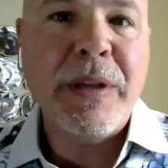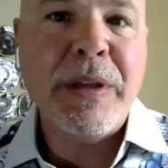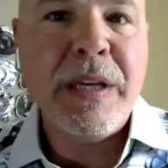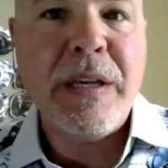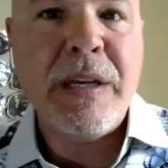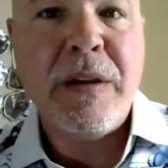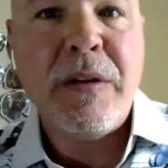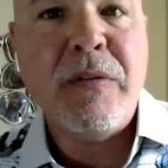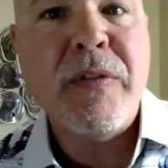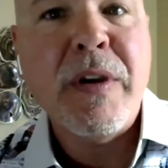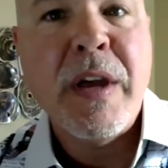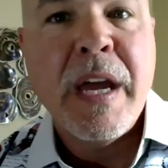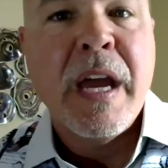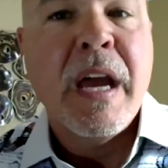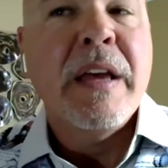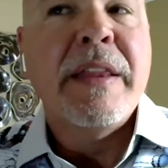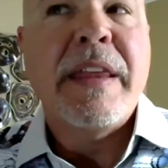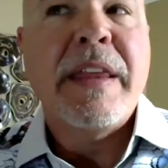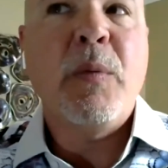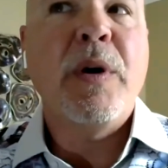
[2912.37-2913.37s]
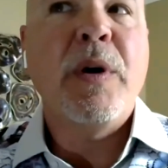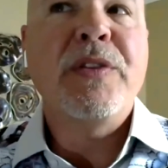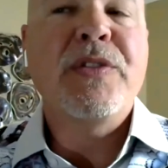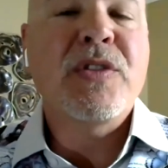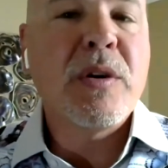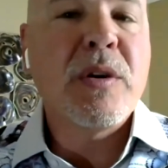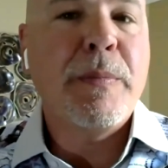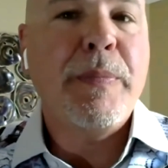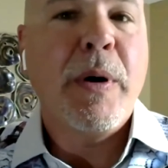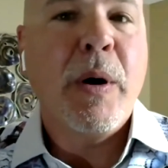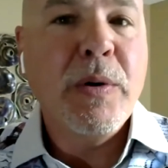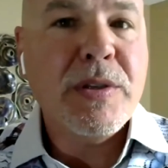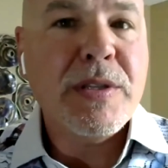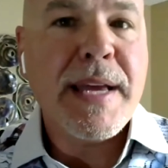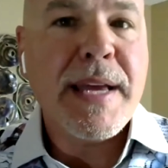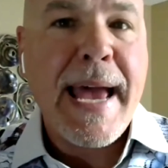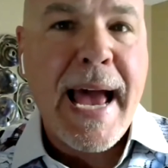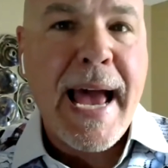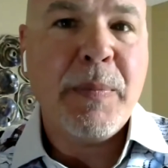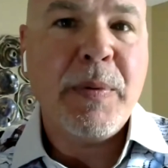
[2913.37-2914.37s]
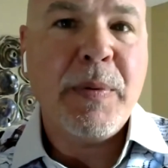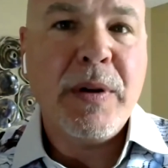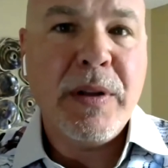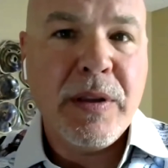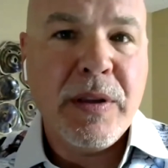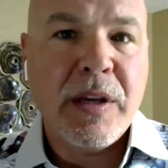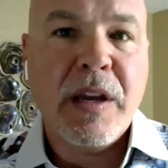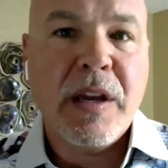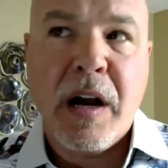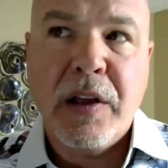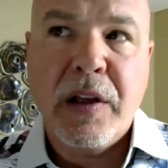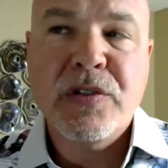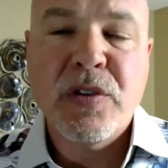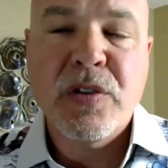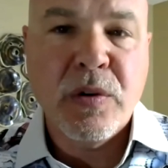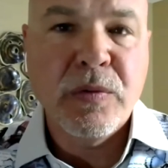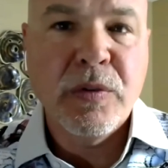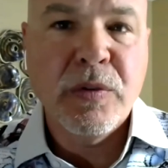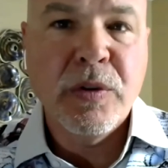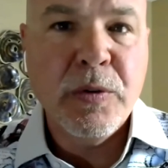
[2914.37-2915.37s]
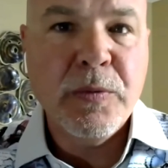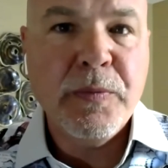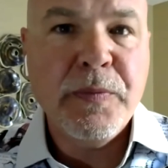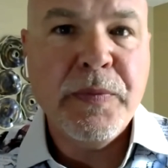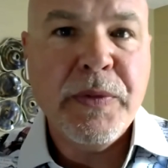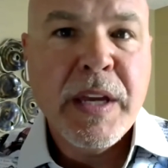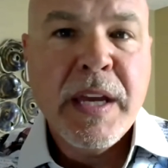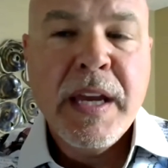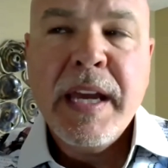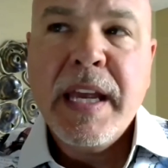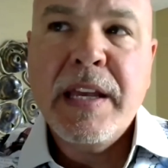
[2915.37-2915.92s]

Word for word: believe that what's supposed to happen in the consult room